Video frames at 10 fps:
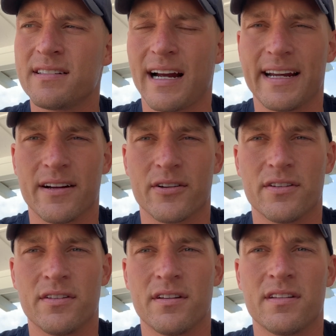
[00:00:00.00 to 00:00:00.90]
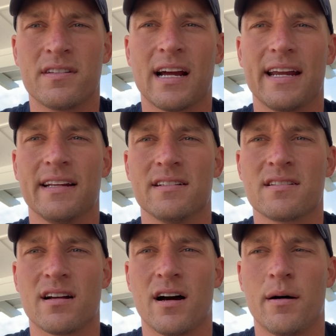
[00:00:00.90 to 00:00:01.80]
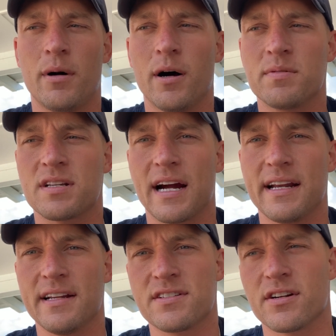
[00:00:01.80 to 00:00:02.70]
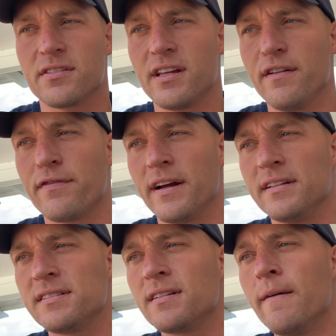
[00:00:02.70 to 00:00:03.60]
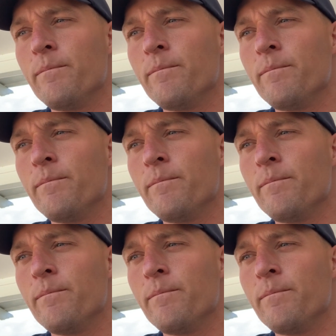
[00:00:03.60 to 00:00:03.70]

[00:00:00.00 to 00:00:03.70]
tight or the, the, the Titans' um, upside is their defense.